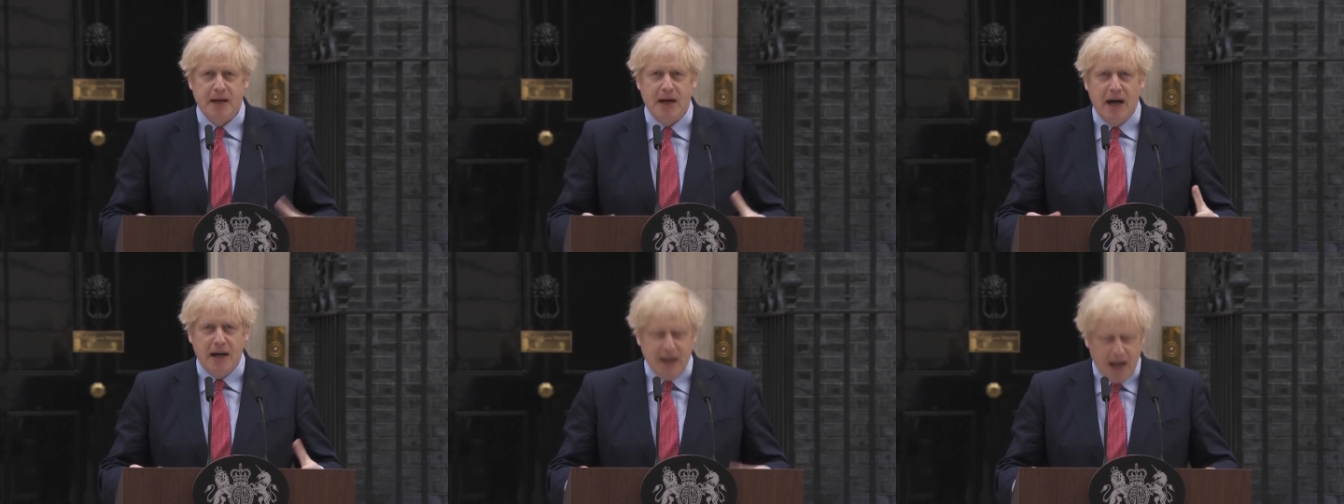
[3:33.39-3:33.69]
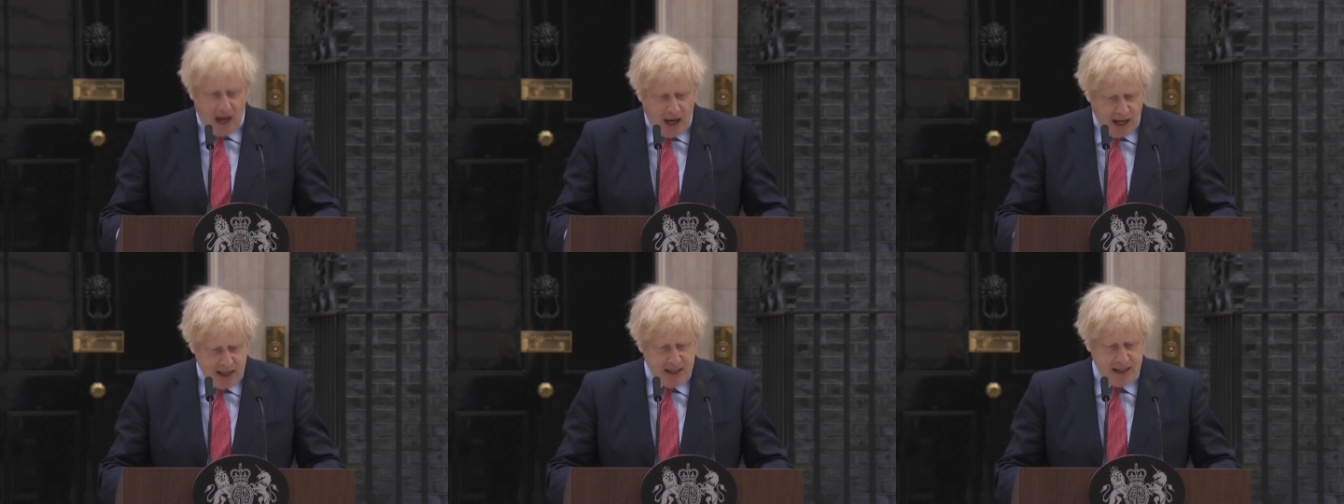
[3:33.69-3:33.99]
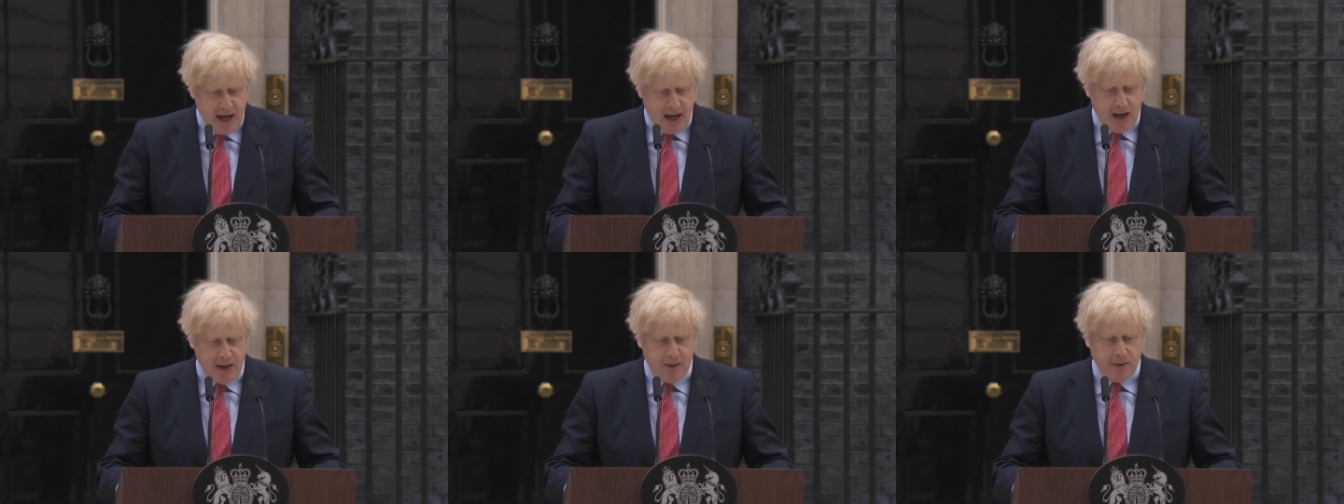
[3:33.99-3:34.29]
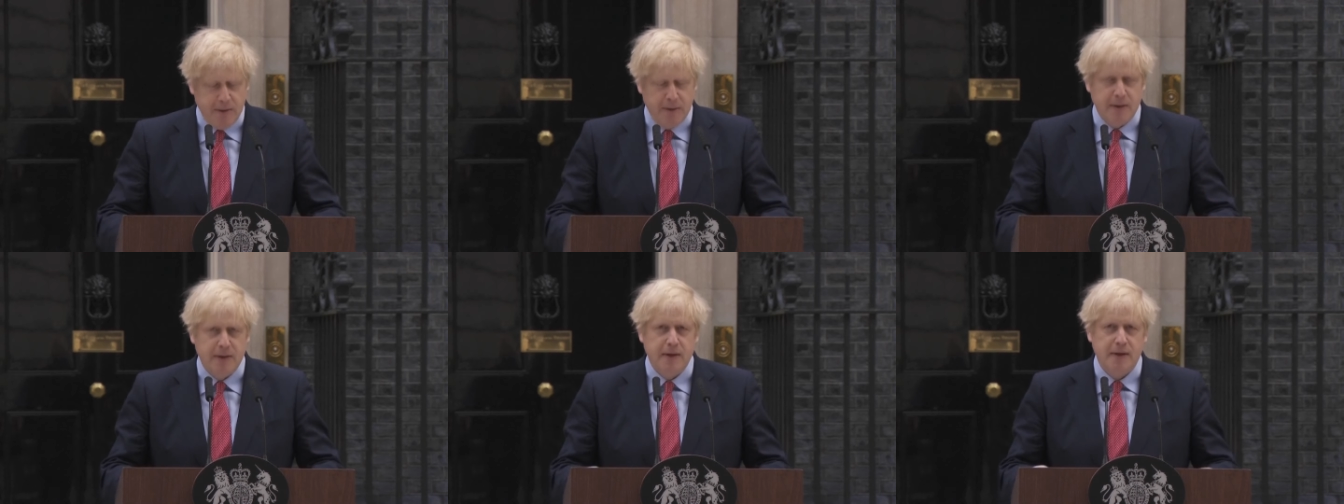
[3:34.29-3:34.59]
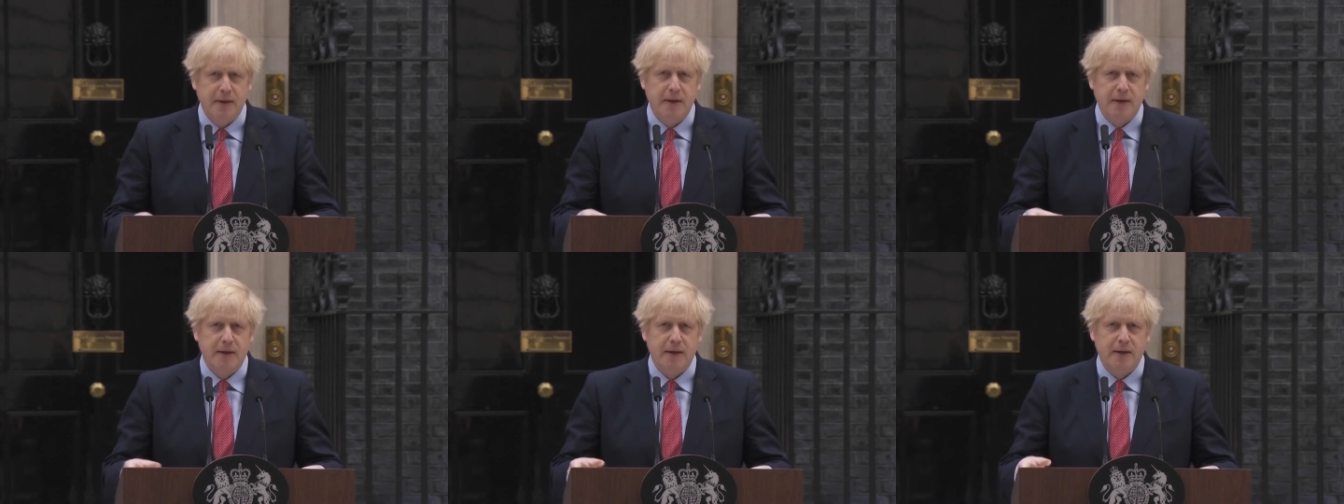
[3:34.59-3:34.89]
And I know
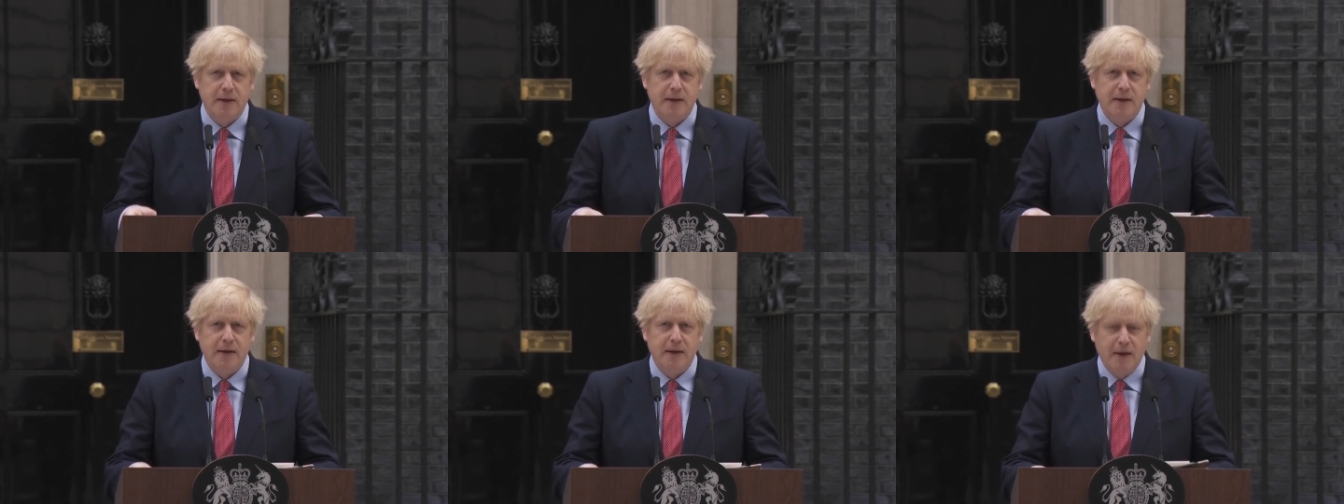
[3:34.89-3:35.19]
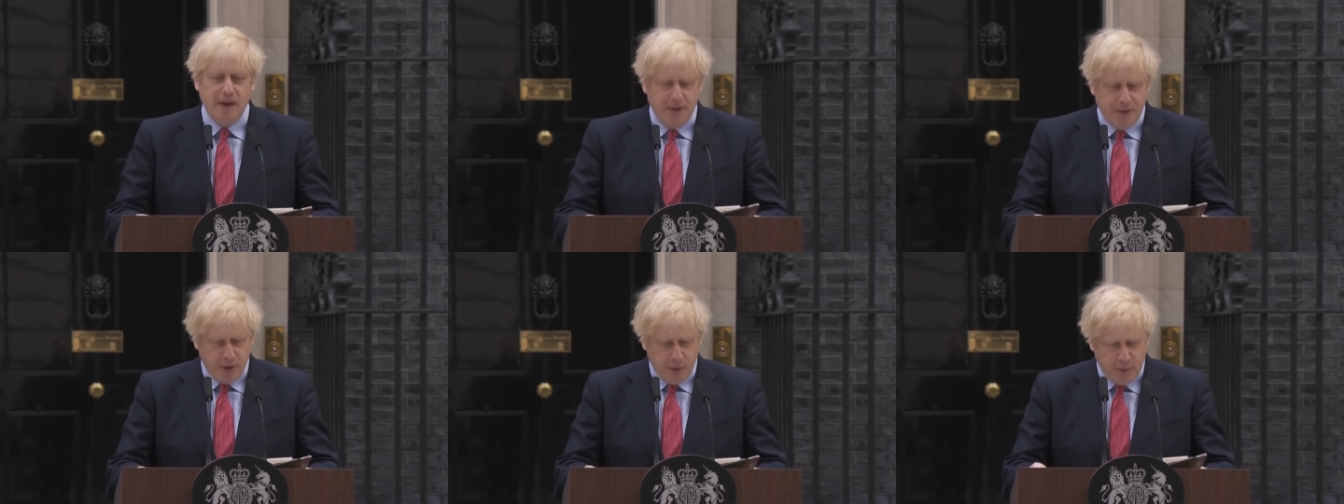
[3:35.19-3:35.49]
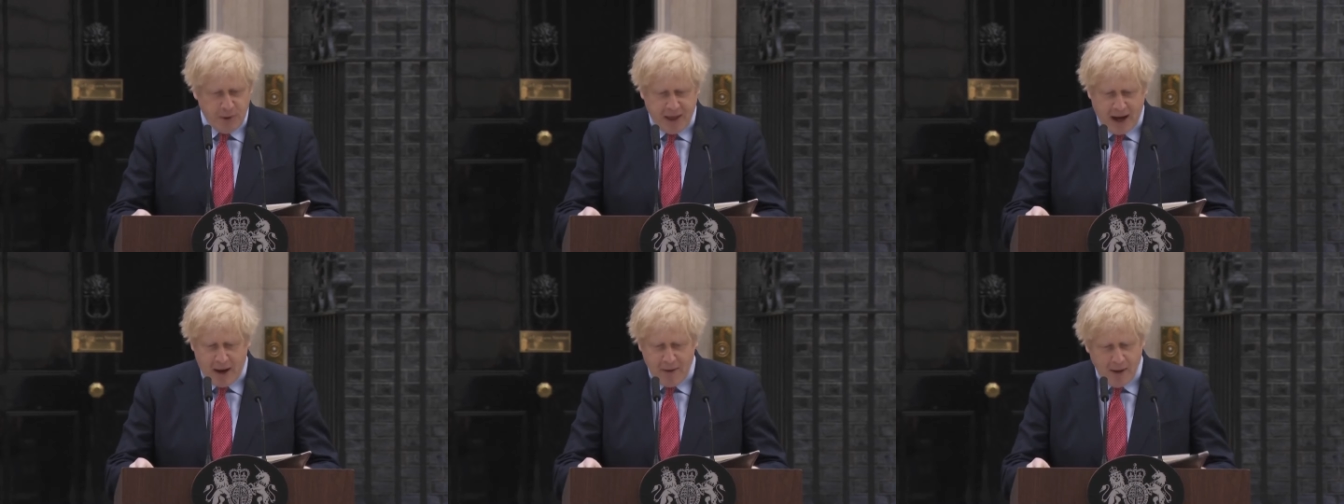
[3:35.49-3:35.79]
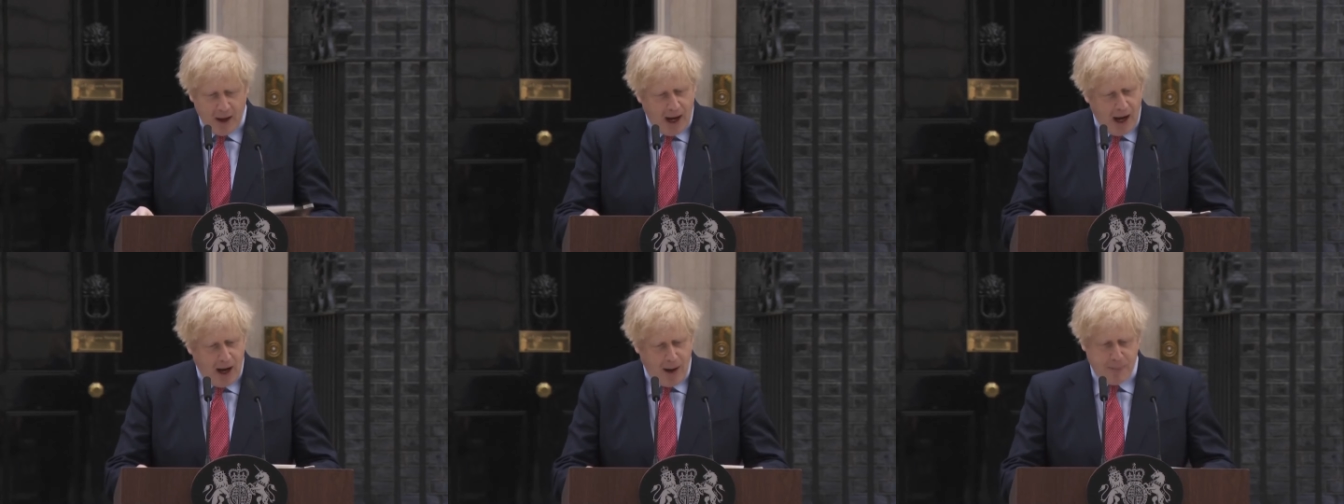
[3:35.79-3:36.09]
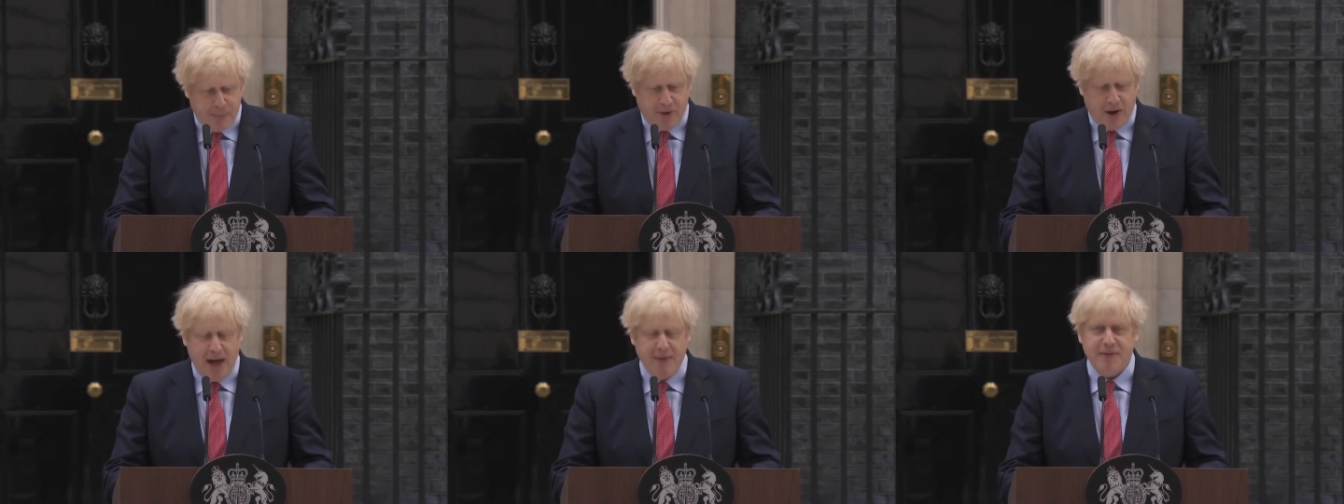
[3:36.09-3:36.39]
that without our
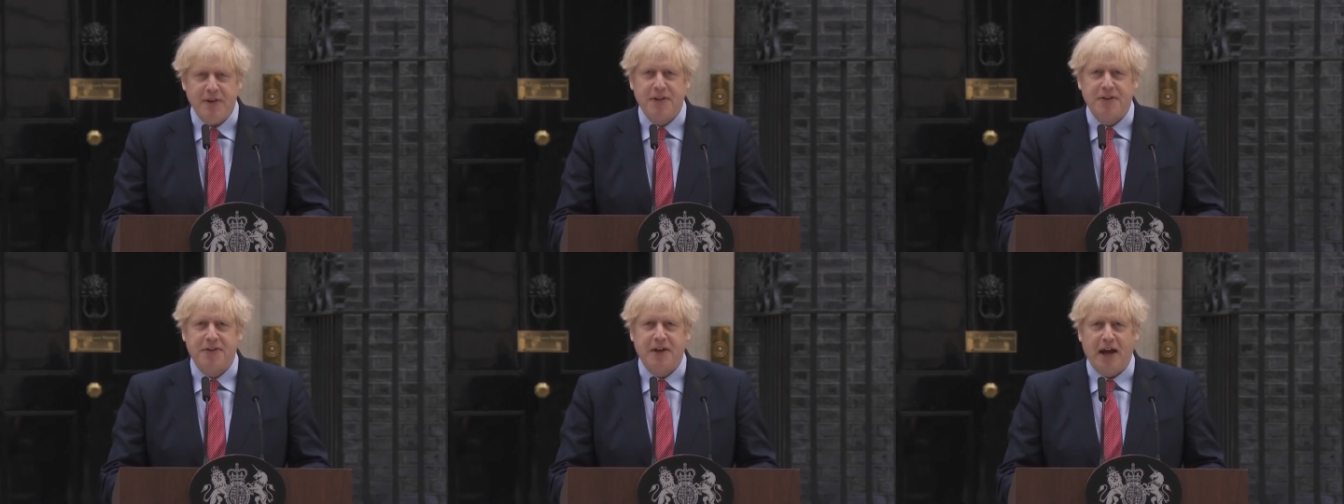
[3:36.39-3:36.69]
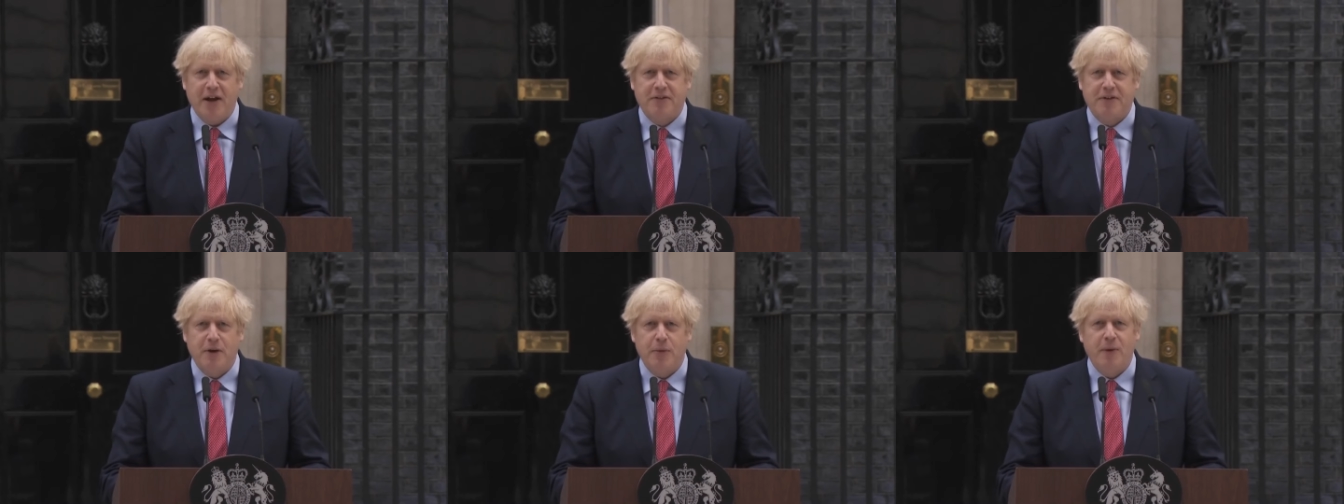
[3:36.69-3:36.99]
private sector,